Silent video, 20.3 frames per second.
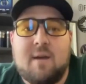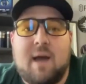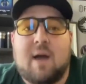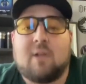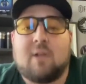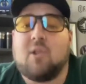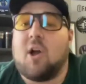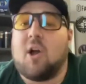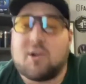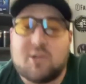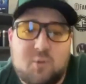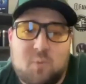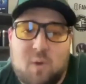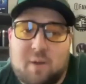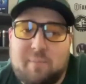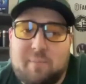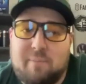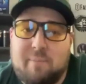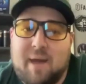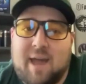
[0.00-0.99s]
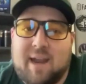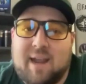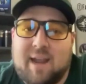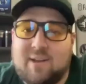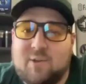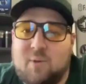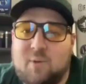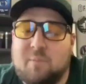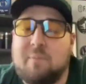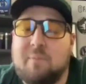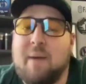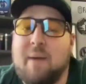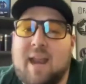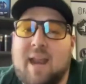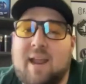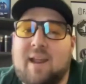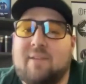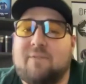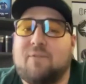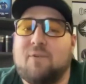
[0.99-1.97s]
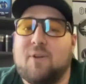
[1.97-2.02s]
How long do you want to be bad at it? Do you want to be bad
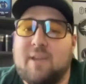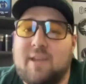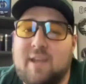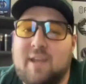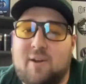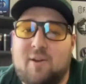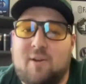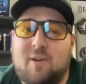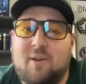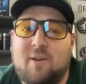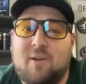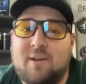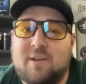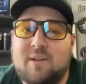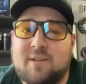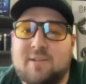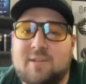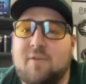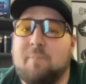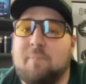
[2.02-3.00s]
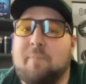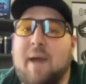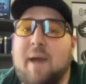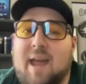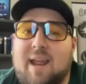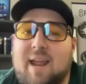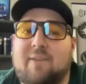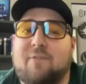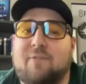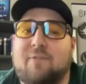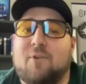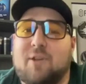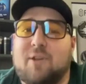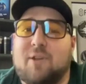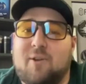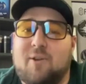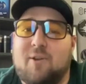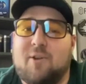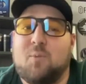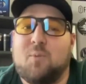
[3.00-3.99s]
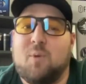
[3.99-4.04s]
at it for a year? So if you're bad at it for a
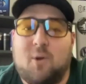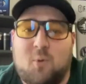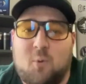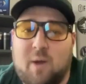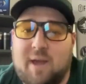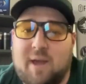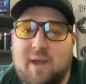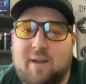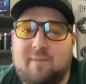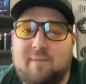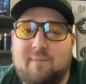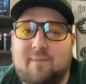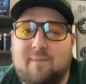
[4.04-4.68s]
year, you will quit.